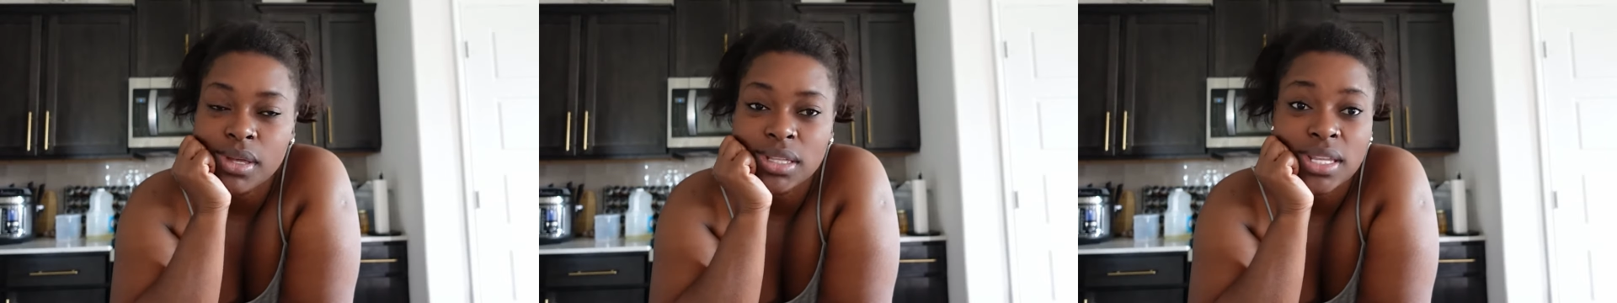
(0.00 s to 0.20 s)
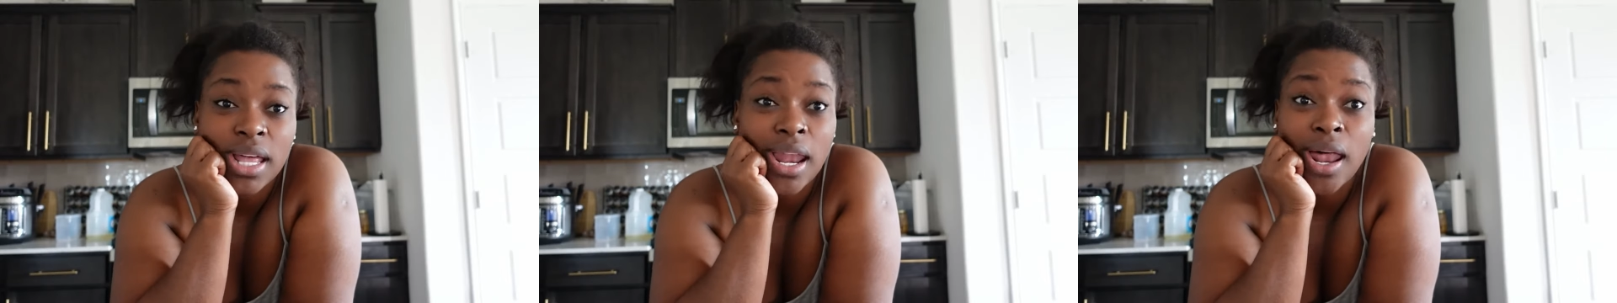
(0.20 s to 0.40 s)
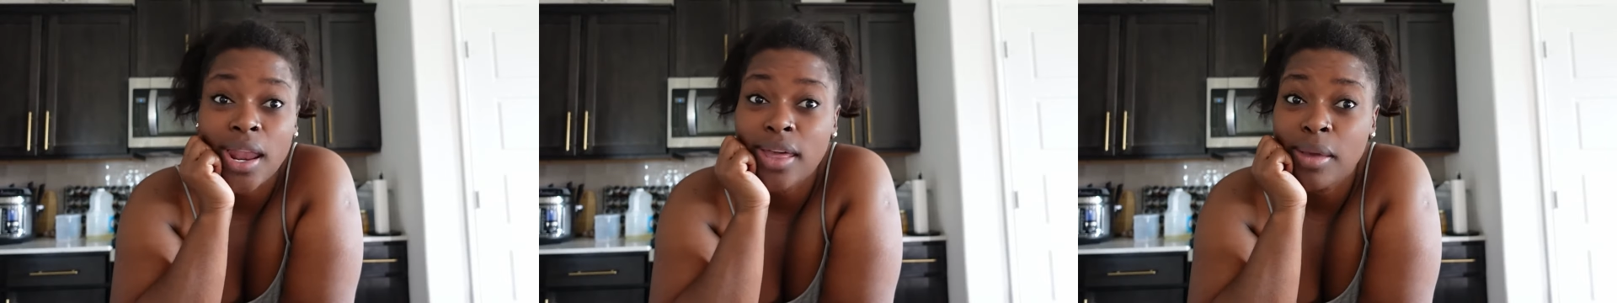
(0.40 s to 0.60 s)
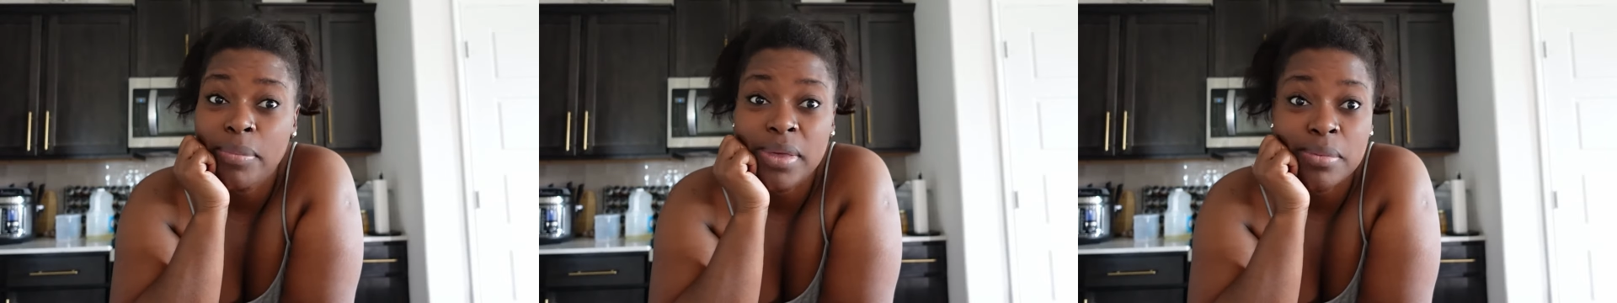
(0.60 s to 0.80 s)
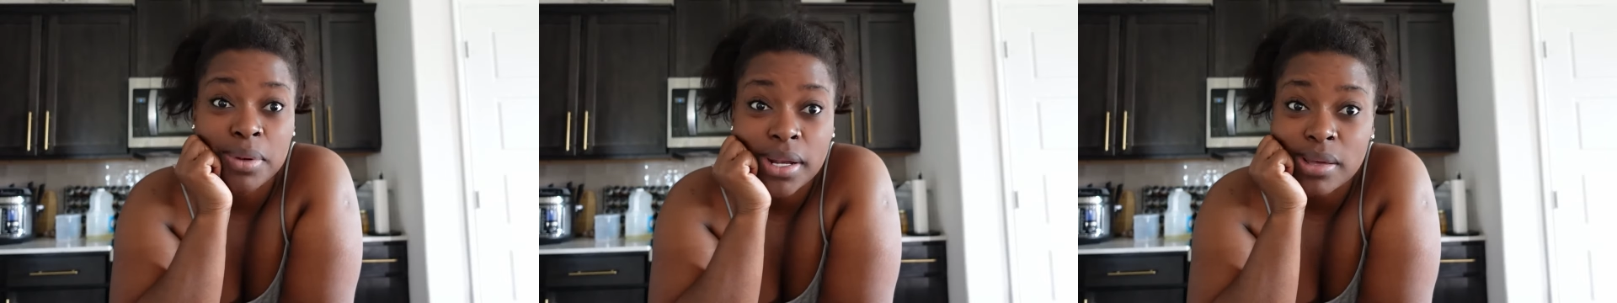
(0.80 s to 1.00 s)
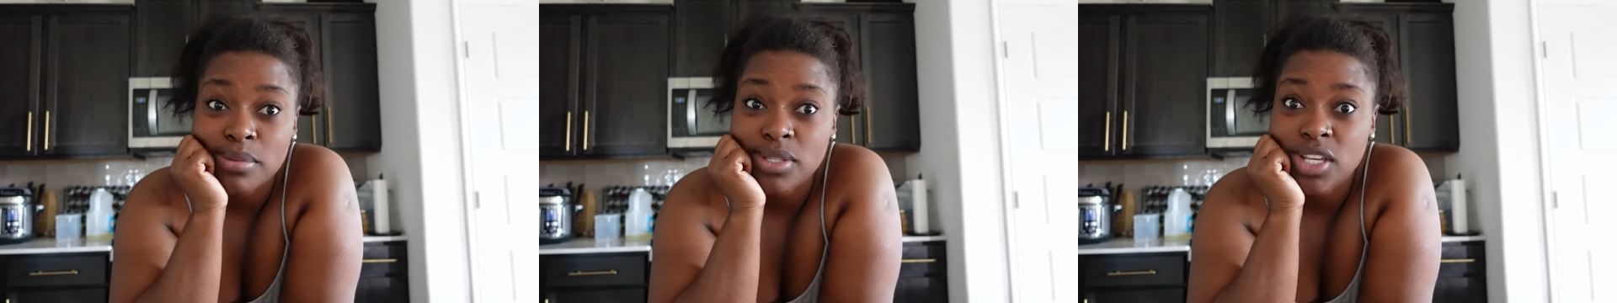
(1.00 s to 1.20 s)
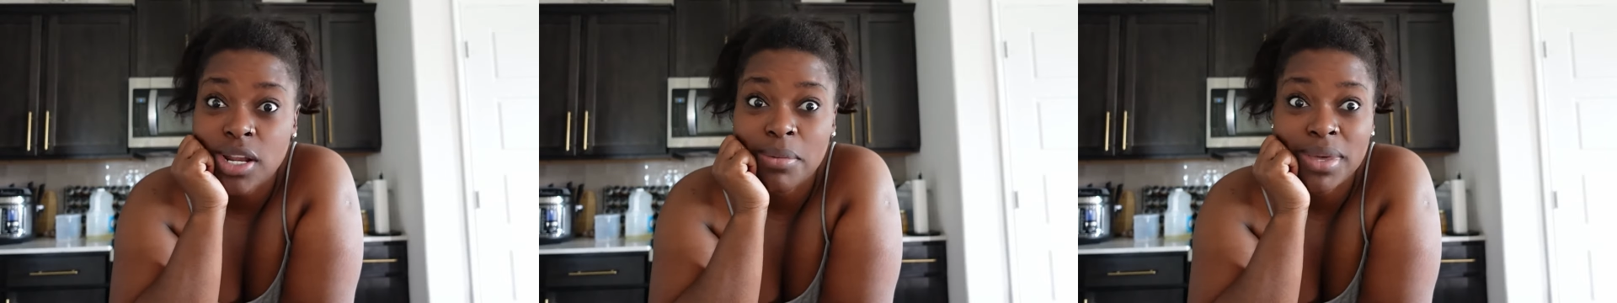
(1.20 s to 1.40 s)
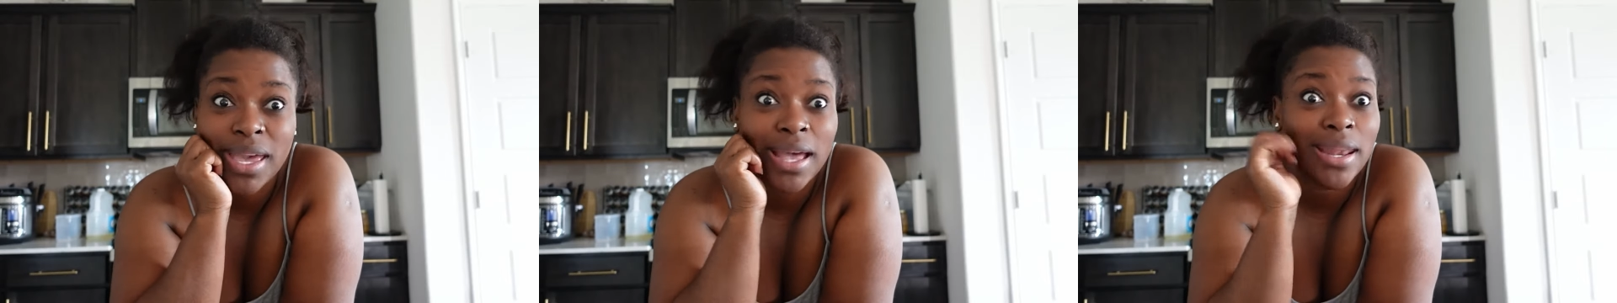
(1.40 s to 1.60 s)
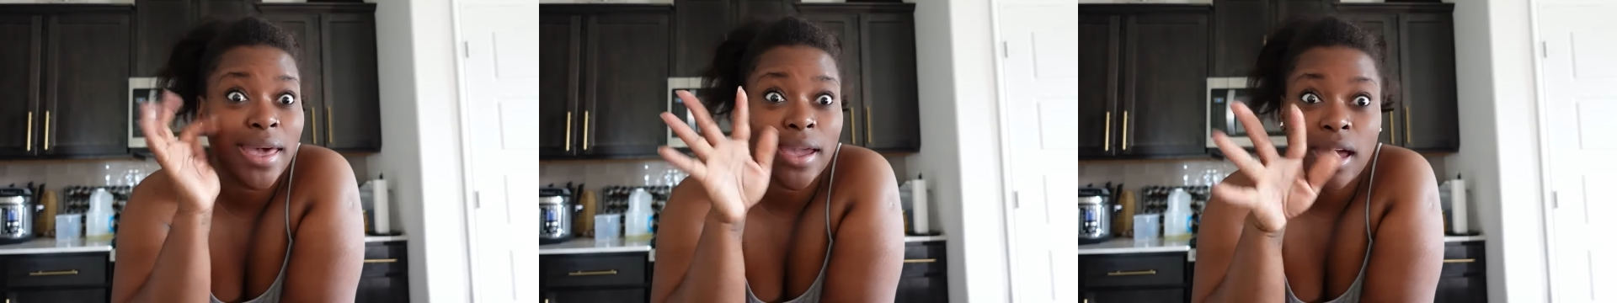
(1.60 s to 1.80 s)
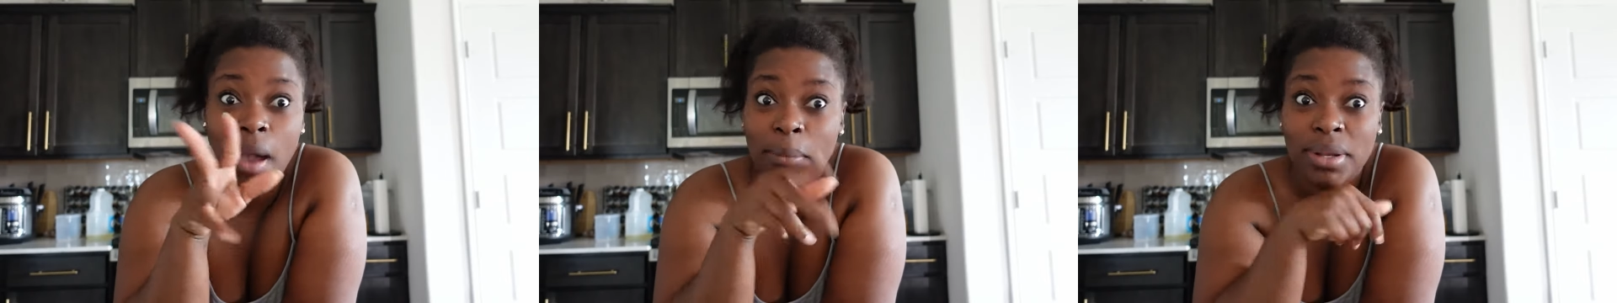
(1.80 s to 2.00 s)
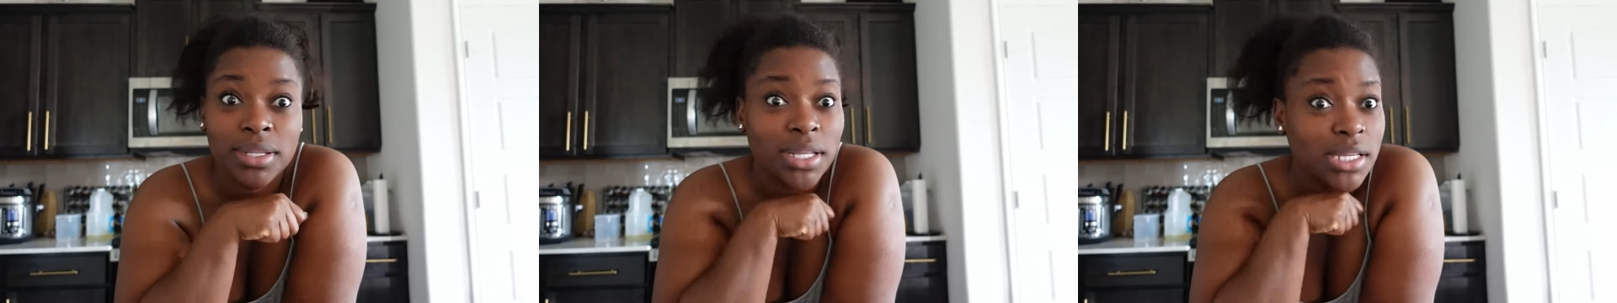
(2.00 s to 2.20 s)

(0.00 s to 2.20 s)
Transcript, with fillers: Tell all your people them so them can like, comment,